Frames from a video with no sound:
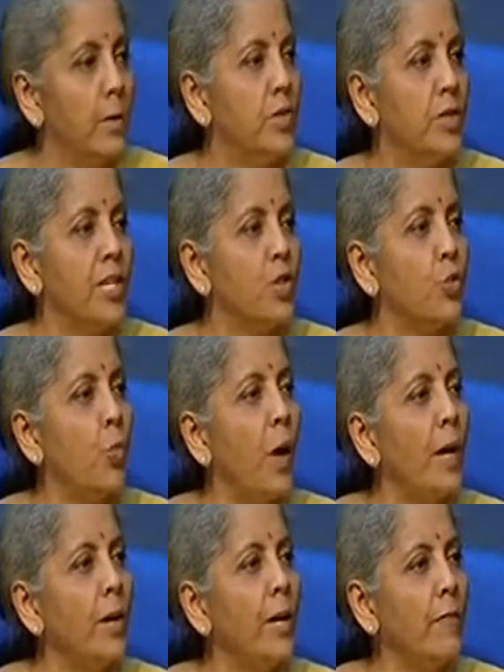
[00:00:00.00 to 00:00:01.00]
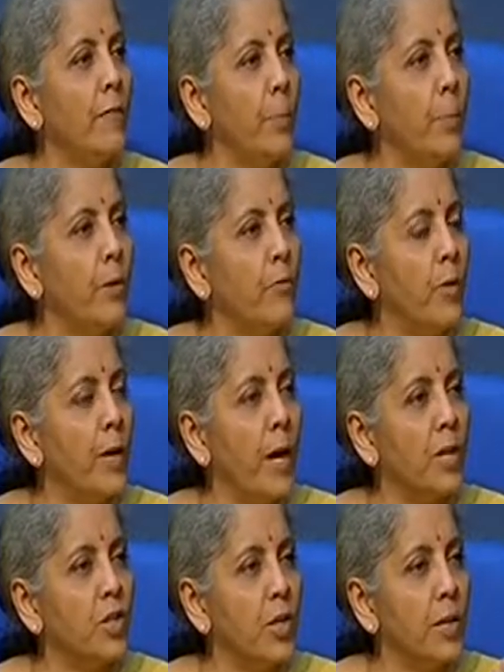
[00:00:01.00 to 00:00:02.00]
just one development
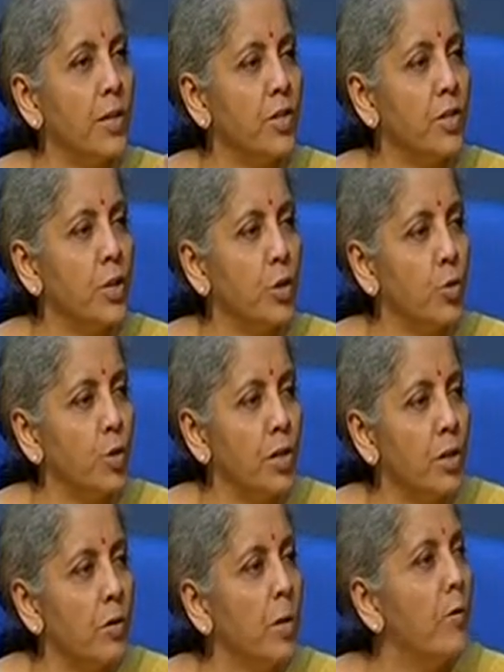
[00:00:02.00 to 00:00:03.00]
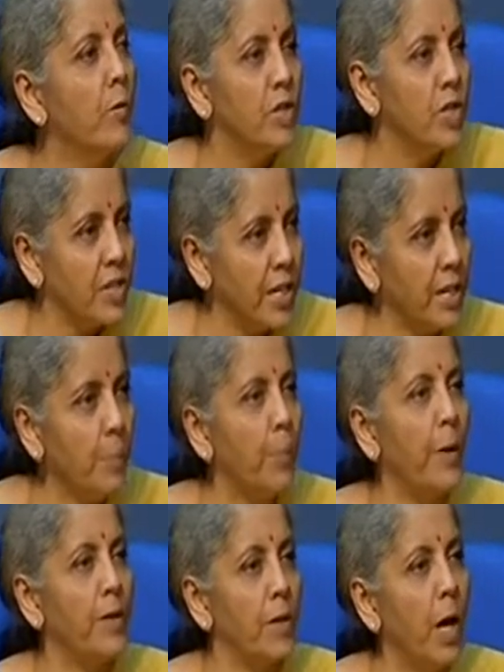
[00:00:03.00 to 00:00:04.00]
financial institution which is set up
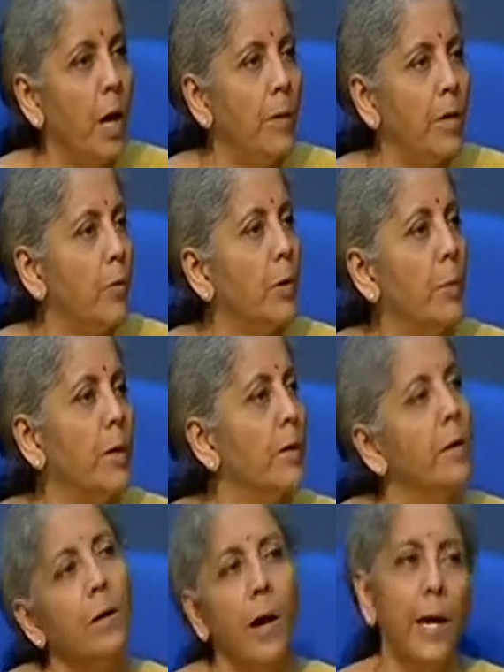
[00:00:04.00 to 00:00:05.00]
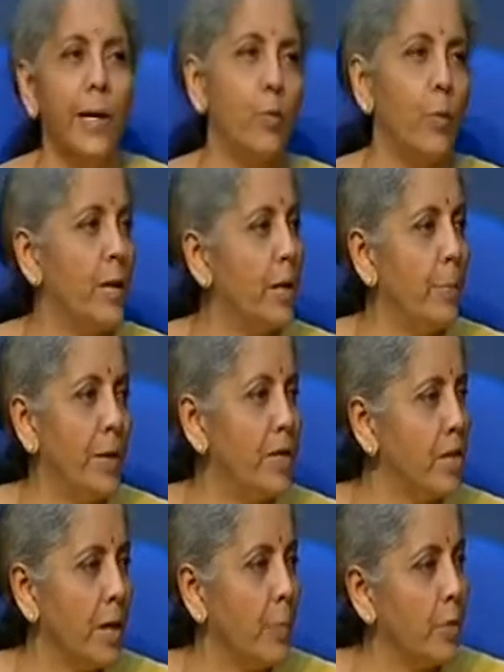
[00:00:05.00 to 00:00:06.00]
by the government will be adequately
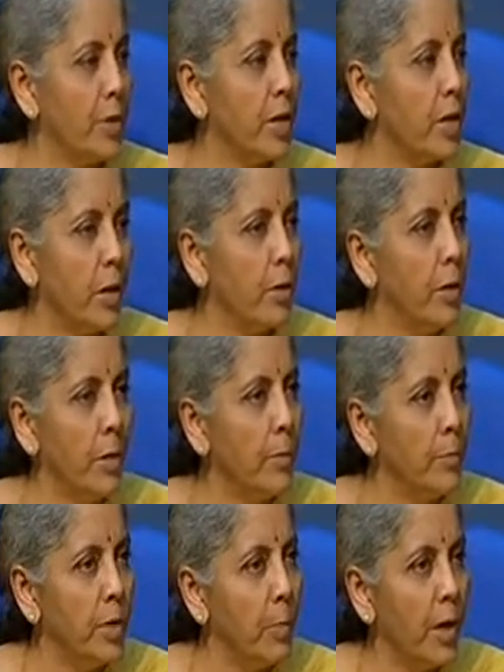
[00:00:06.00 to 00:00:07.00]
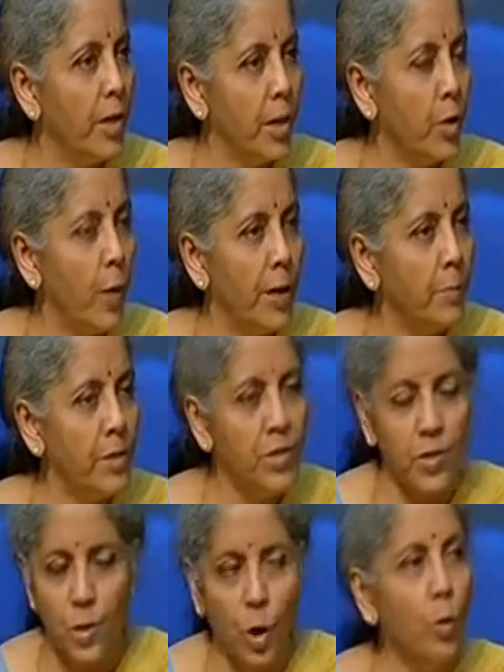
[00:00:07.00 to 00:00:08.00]
meeting up with the requ uh, demand
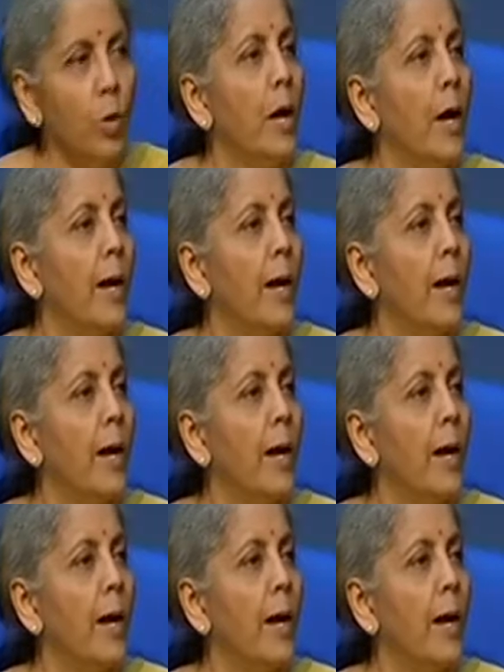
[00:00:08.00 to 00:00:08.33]
requirements? No.